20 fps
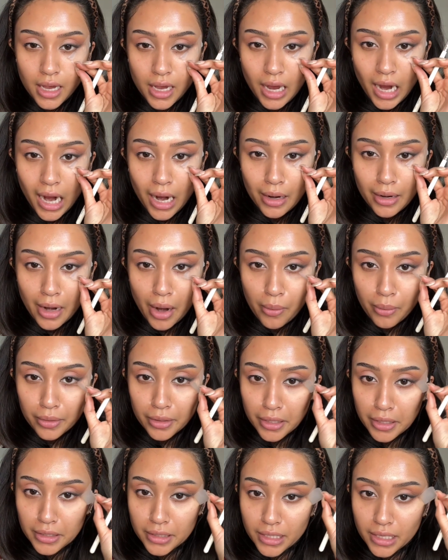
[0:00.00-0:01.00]
And now we're
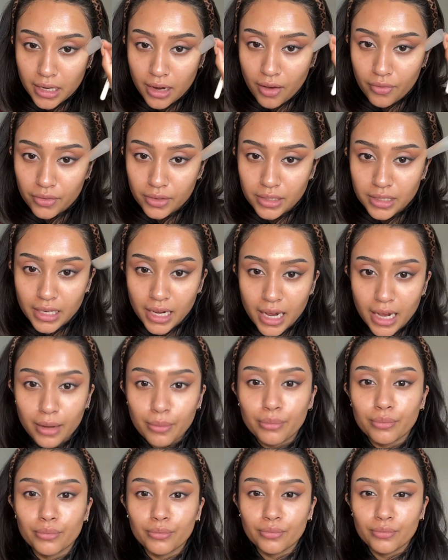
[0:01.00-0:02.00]
gonna take off the tape.
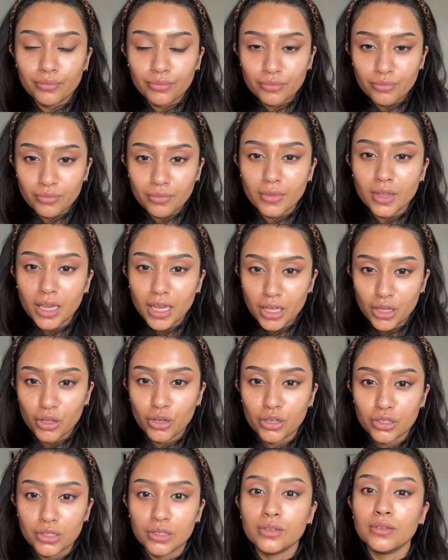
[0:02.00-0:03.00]
It
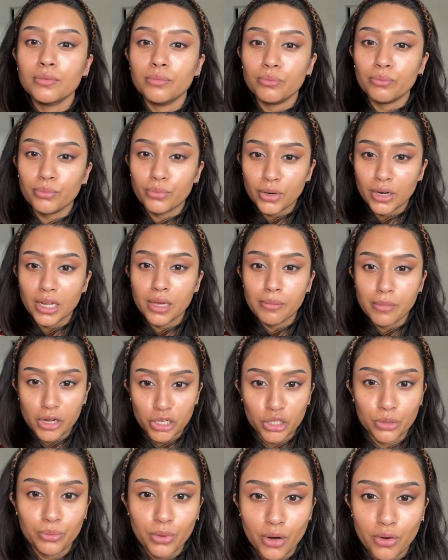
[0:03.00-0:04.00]
looks pretty
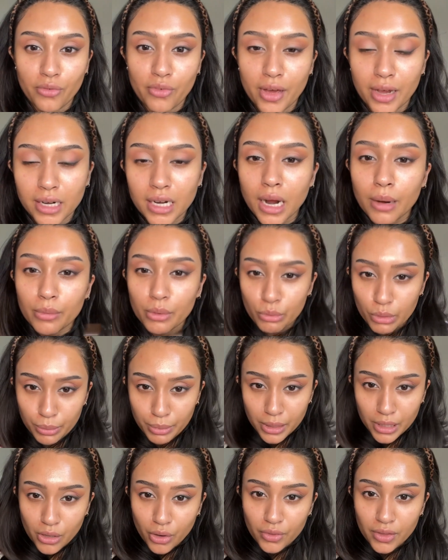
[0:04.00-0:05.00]
much perfect. I'm gonna
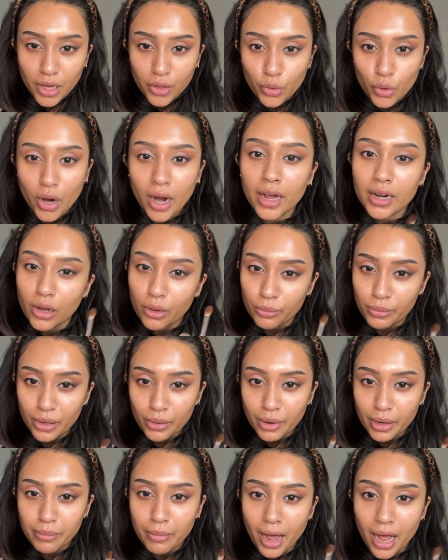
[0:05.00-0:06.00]
repeat on the other eye and I'll be
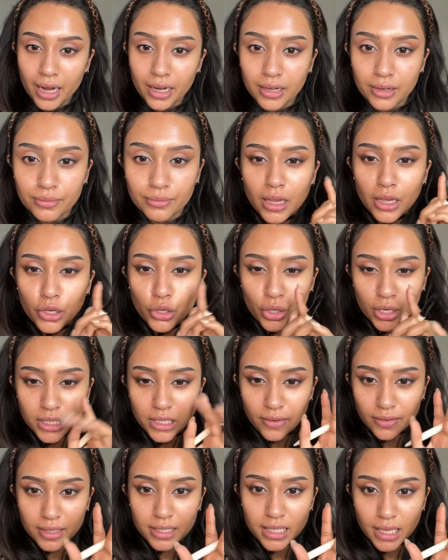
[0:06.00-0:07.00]
right back. You can
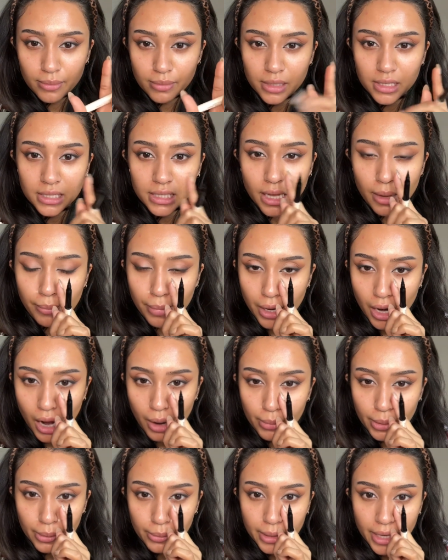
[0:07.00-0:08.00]
definitely skip this step, but I'm
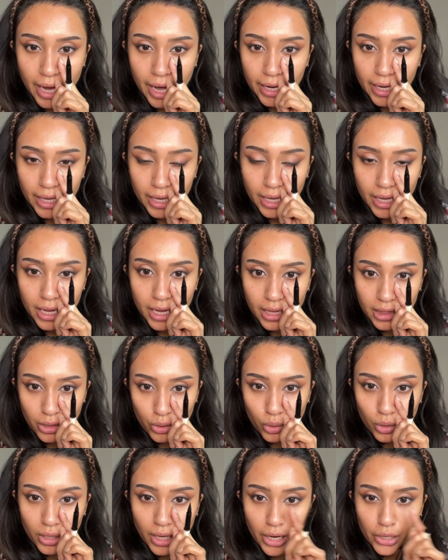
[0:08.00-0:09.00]
gonna be adding a
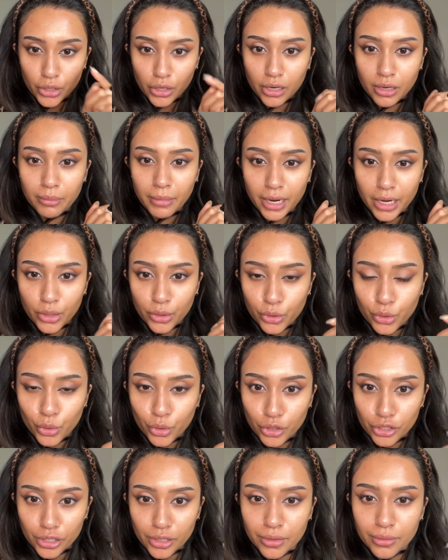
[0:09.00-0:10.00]
little liner in my inner
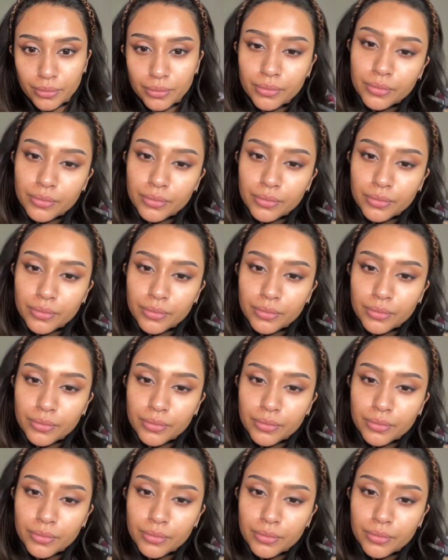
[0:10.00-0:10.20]
corner.